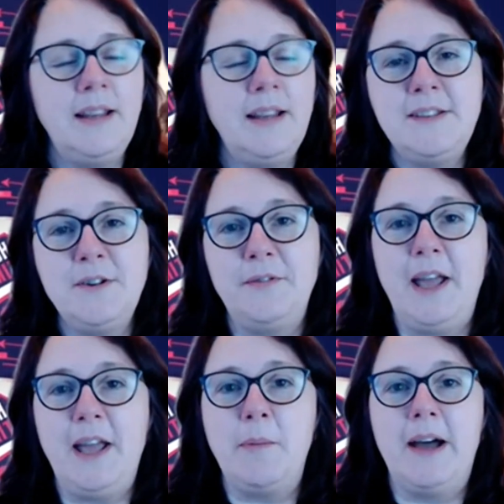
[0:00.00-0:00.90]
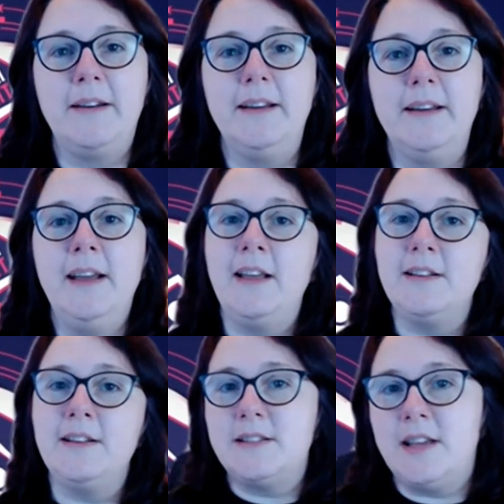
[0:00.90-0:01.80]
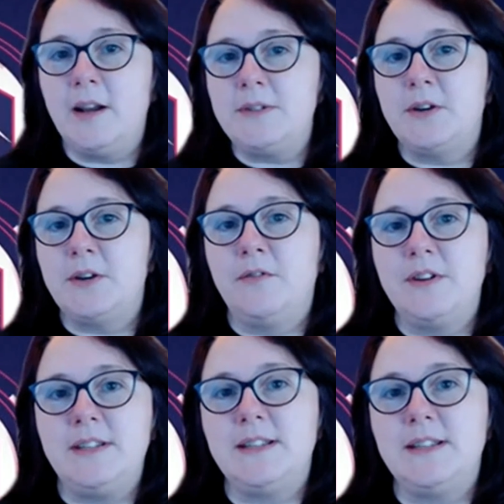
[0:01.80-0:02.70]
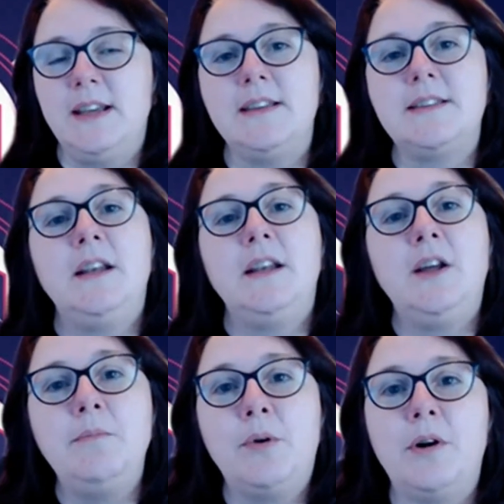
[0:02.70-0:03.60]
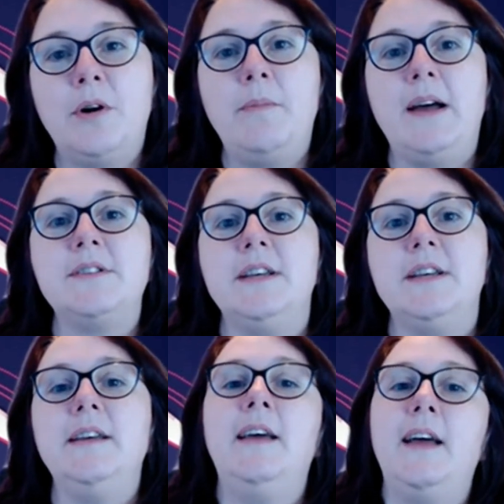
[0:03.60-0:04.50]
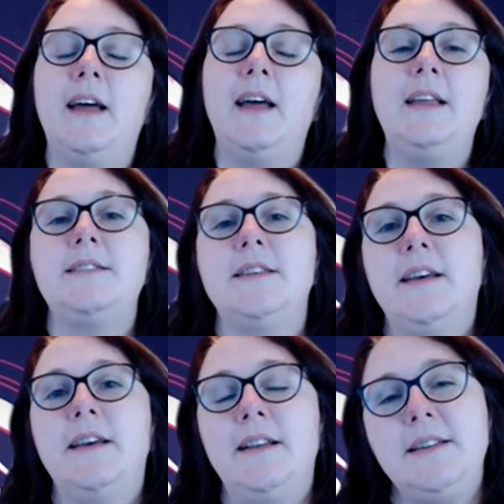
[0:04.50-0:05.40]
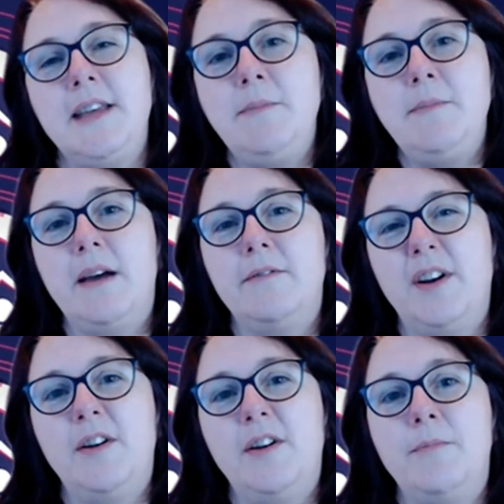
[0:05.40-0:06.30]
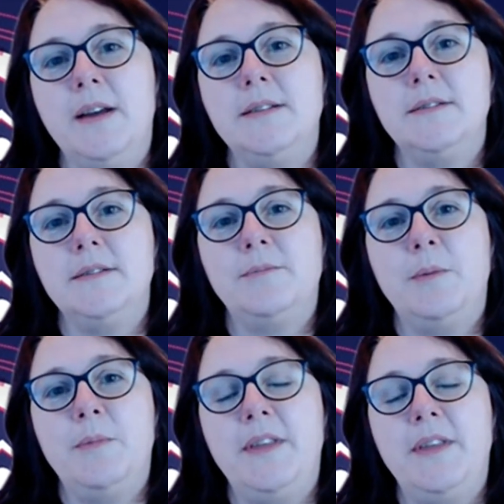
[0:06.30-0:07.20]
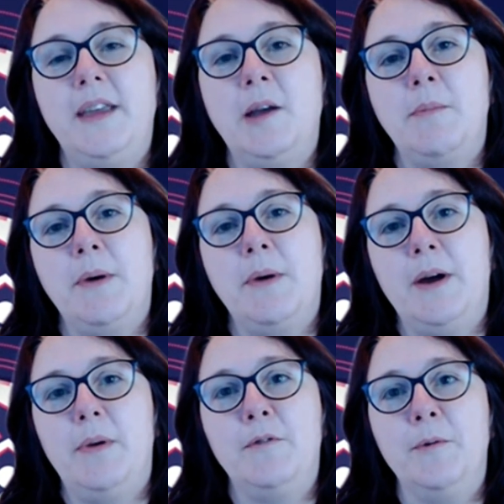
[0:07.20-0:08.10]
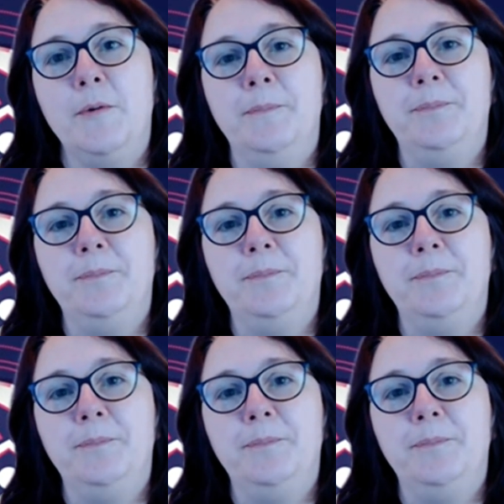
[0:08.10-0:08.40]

Let's not forget about it. Turn up to conferences like this and learn more about it, and let's keep that front of mind when we're thinking about the Power Platform.